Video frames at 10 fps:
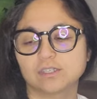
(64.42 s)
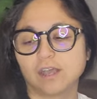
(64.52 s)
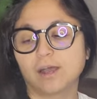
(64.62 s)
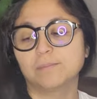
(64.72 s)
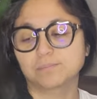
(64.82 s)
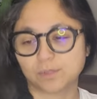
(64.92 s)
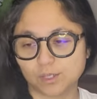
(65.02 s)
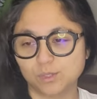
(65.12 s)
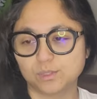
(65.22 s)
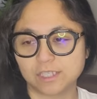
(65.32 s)
um,
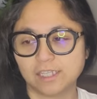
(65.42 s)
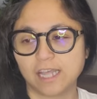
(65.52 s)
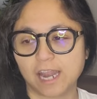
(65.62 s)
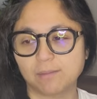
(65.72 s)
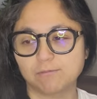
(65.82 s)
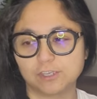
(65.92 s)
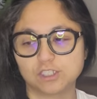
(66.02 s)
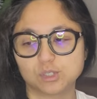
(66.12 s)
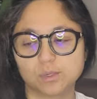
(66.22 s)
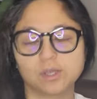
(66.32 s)
you see that I'm
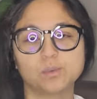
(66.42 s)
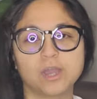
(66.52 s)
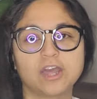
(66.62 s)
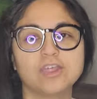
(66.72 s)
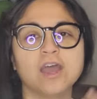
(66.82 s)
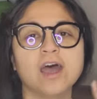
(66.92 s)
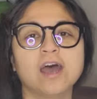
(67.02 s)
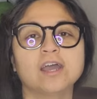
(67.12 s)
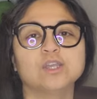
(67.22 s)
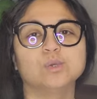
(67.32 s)
featuring with,
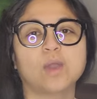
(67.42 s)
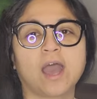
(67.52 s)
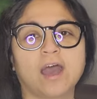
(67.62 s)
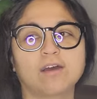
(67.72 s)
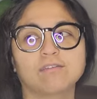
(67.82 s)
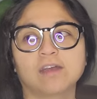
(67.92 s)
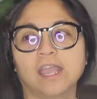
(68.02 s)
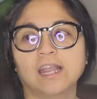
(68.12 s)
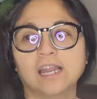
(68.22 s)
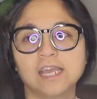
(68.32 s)
you have
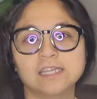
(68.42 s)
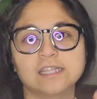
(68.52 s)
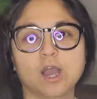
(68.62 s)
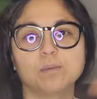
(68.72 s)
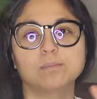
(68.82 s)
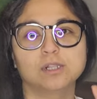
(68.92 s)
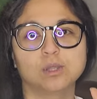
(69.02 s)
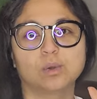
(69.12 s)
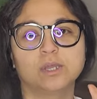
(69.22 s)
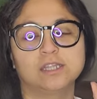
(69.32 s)
a link down
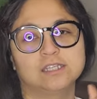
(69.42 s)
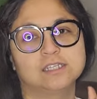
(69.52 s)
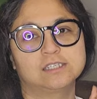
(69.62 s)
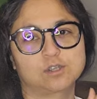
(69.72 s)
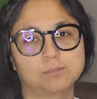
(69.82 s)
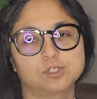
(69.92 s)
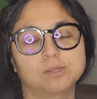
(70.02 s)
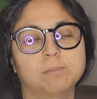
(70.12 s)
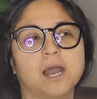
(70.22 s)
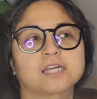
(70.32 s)
below in the
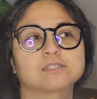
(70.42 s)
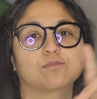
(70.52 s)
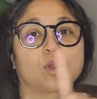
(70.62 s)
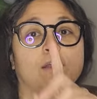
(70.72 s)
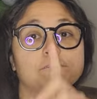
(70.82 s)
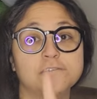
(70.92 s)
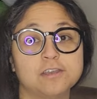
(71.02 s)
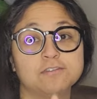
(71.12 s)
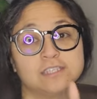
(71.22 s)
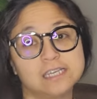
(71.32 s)
description box for a
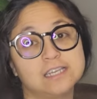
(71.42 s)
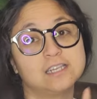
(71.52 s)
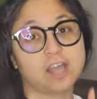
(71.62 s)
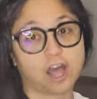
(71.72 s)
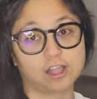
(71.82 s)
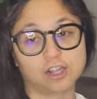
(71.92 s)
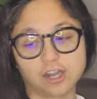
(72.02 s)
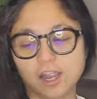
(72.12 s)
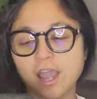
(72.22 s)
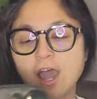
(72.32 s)

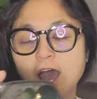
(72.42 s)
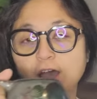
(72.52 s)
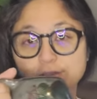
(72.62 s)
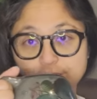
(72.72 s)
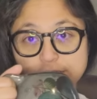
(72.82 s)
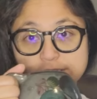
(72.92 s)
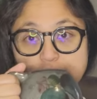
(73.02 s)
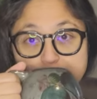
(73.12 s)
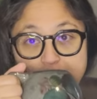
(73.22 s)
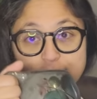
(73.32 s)
$15 uh,
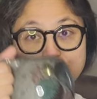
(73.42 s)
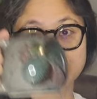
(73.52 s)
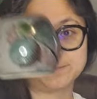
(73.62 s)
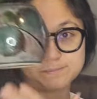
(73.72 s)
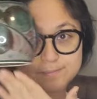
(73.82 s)
first-time buyer.